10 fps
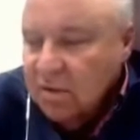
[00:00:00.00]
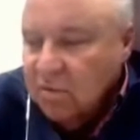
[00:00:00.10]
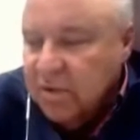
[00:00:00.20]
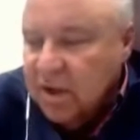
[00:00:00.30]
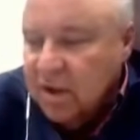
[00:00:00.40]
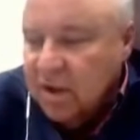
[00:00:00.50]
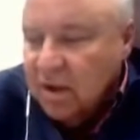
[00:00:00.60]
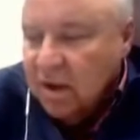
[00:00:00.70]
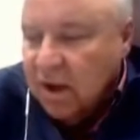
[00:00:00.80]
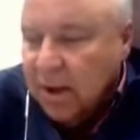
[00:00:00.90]
will
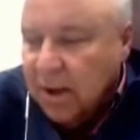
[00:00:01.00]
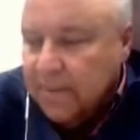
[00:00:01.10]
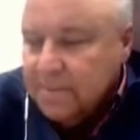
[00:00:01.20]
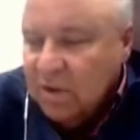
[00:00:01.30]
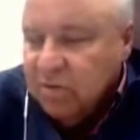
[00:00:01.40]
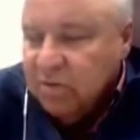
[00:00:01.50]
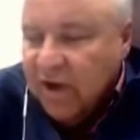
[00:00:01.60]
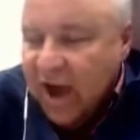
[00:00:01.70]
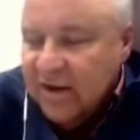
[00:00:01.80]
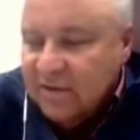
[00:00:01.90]
be
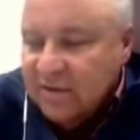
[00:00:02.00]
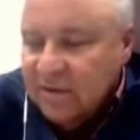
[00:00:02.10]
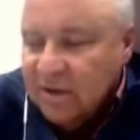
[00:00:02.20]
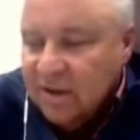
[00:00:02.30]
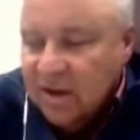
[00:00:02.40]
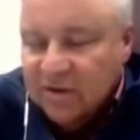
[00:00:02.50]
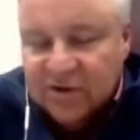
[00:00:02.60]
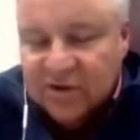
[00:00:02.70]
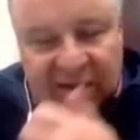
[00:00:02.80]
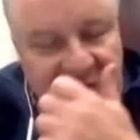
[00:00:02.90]
provided to the
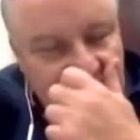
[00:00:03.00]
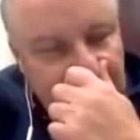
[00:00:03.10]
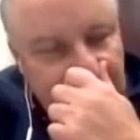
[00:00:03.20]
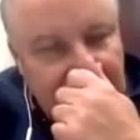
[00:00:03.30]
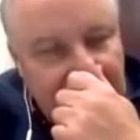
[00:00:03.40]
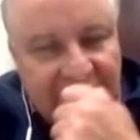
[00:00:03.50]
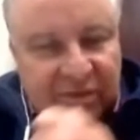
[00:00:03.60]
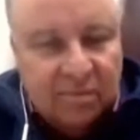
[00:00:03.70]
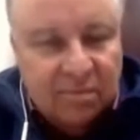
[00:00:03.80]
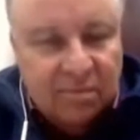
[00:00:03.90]
executive committee, and
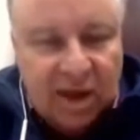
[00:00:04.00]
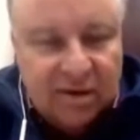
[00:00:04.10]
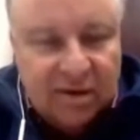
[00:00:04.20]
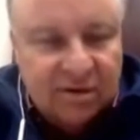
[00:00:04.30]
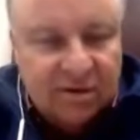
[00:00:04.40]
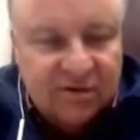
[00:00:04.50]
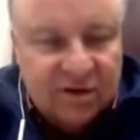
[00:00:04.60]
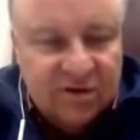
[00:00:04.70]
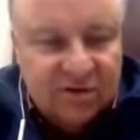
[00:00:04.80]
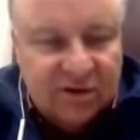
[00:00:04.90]
then they'll make the
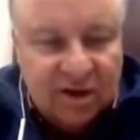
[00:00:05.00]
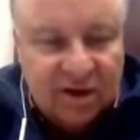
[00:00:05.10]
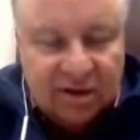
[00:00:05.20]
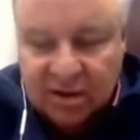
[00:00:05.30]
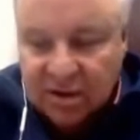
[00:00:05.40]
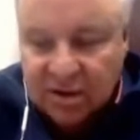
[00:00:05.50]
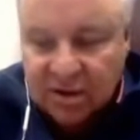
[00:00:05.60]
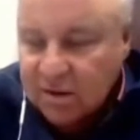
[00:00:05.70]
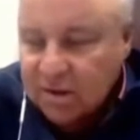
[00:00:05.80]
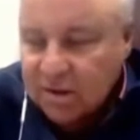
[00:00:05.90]
decisions on
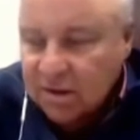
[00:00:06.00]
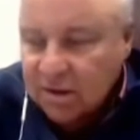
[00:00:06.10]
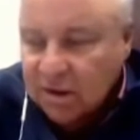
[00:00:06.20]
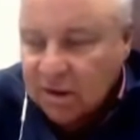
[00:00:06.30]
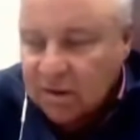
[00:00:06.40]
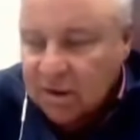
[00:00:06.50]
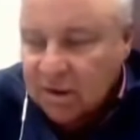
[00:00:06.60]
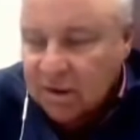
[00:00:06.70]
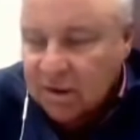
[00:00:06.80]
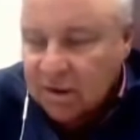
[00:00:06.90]

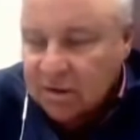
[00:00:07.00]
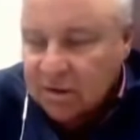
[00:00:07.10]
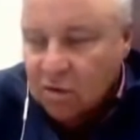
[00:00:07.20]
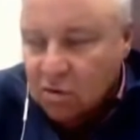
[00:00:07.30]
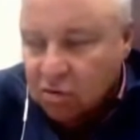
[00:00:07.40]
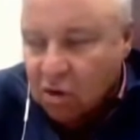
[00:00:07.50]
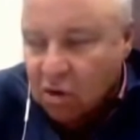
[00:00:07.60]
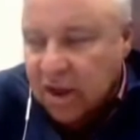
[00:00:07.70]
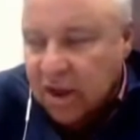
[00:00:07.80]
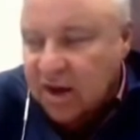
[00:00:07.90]
the slow
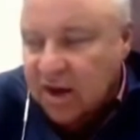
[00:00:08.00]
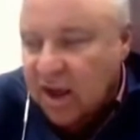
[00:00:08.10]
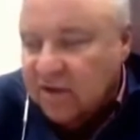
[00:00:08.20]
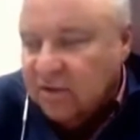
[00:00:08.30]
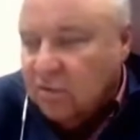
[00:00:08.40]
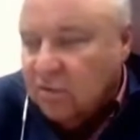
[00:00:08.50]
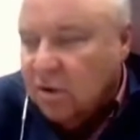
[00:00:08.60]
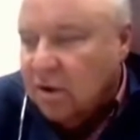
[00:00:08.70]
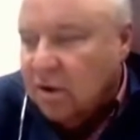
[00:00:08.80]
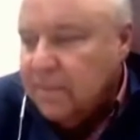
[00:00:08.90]
crawl ahead, as it
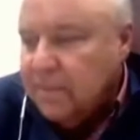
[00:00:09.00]
were.